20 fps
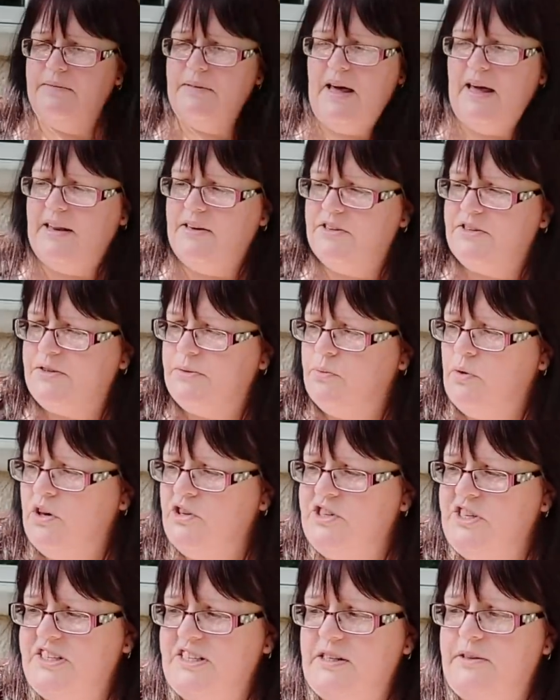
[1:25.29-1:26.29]
And so while
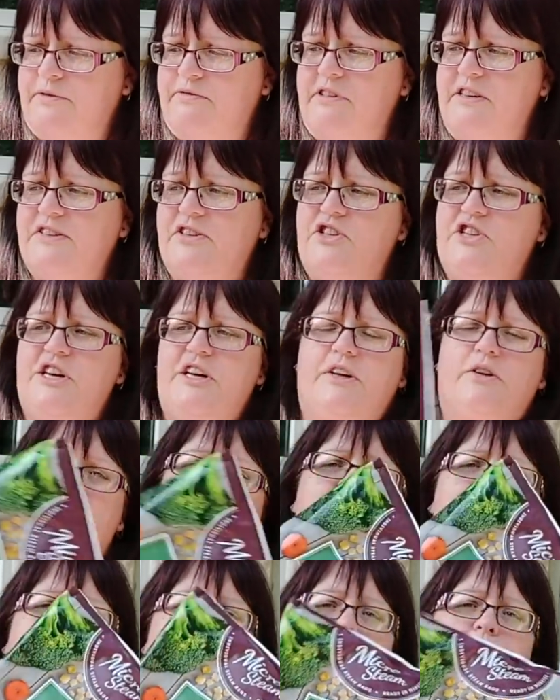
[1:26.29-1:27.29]
she's in the freezer, she can
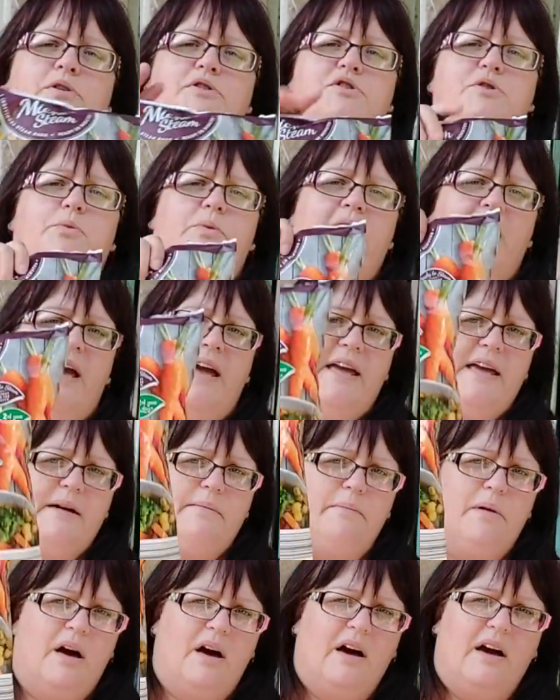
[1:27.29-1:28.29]
also put away
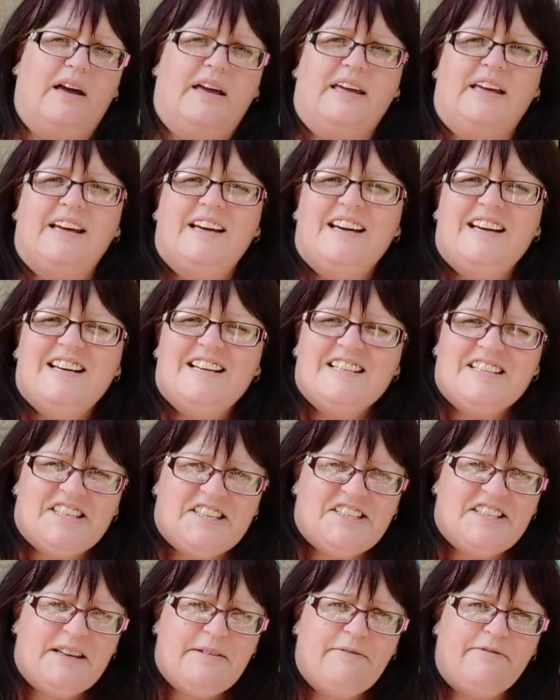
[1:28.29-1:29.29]
my
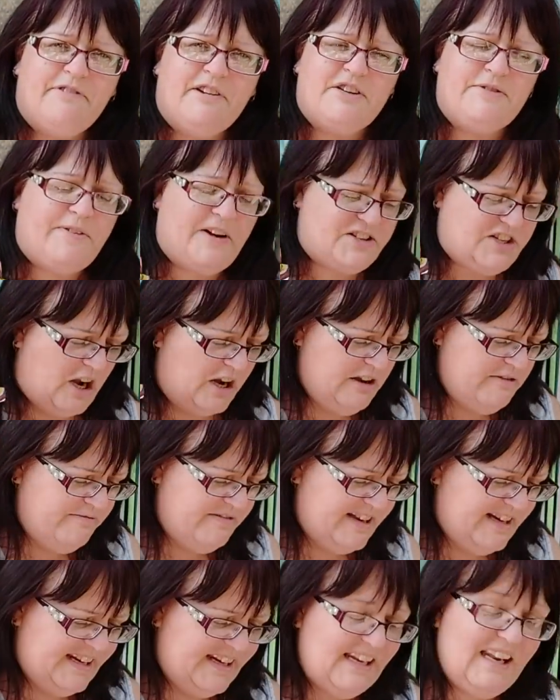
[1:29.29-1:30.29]
steamed fresh veg. I
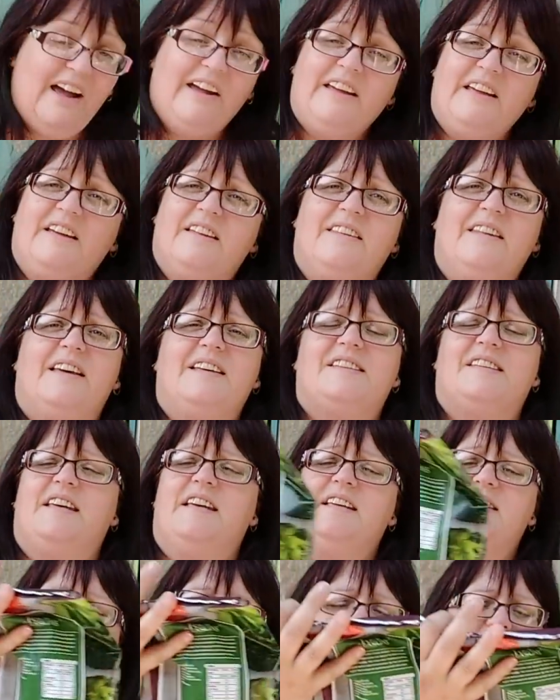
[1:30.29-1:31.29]
really like this.
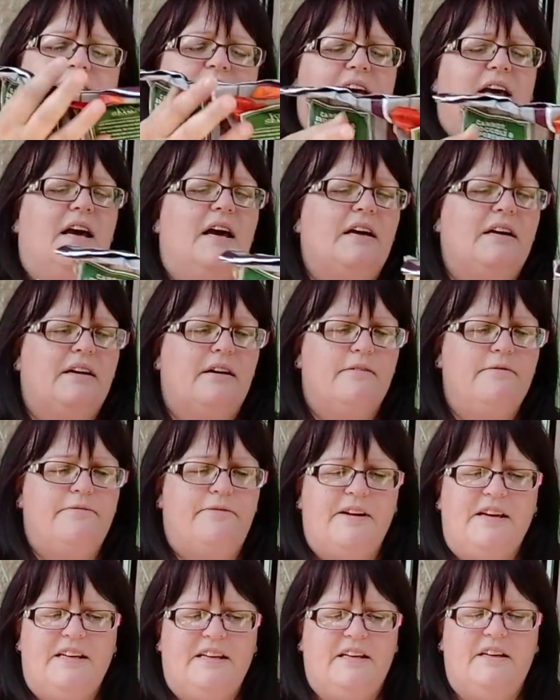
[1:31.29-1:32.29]
It's
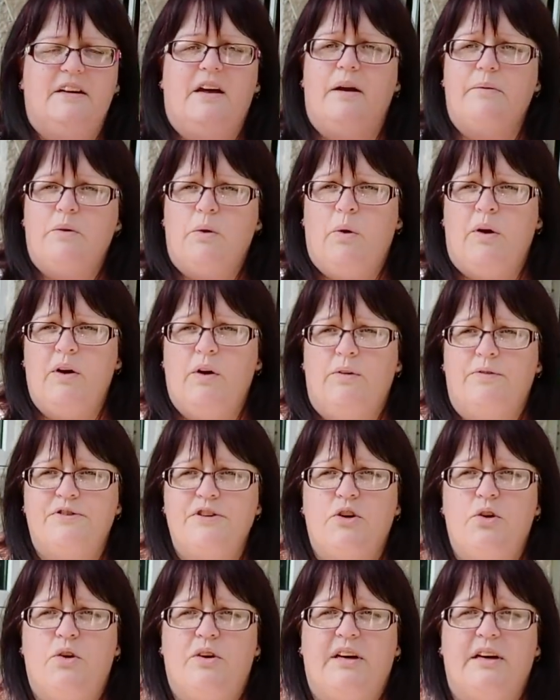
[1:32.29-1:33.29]
convenient. I'm quite
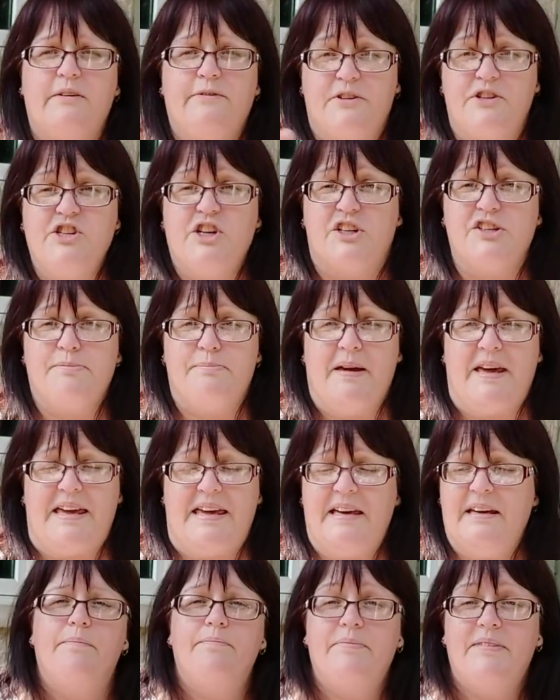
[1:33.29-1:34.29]
often cooking for just
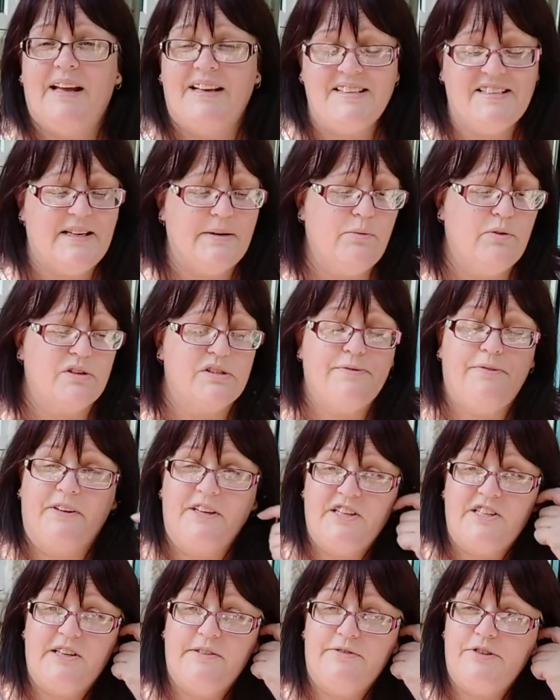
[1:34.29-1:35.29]
me. Natalie works
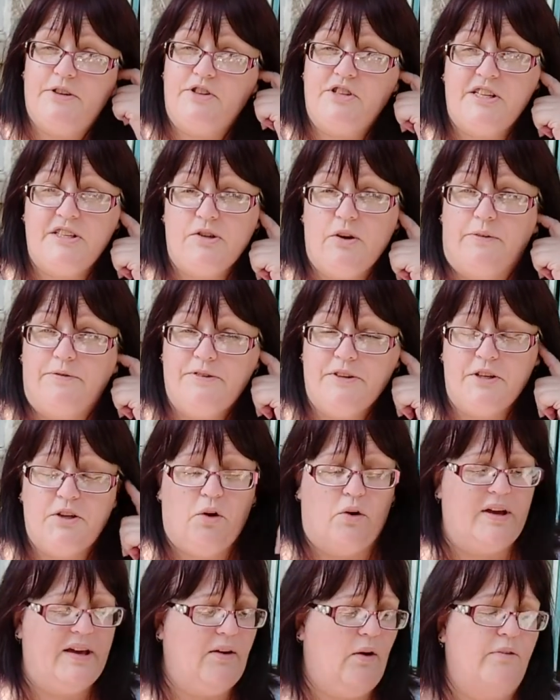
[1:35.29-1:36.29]
funny shifts, so she's often
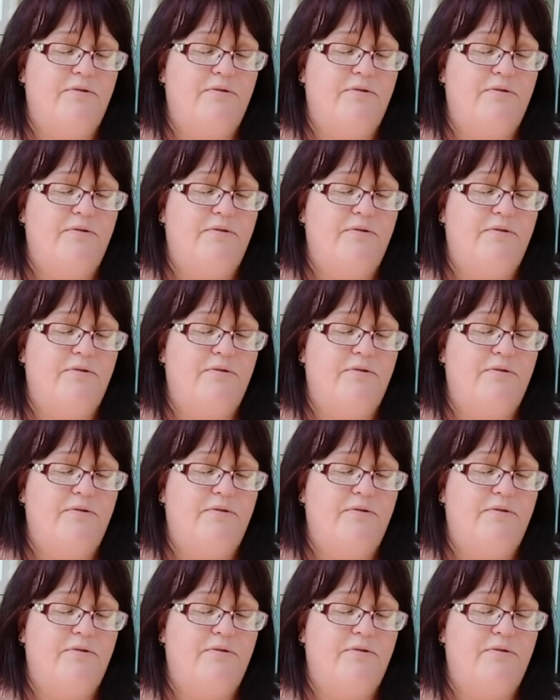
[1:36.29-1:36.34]
not here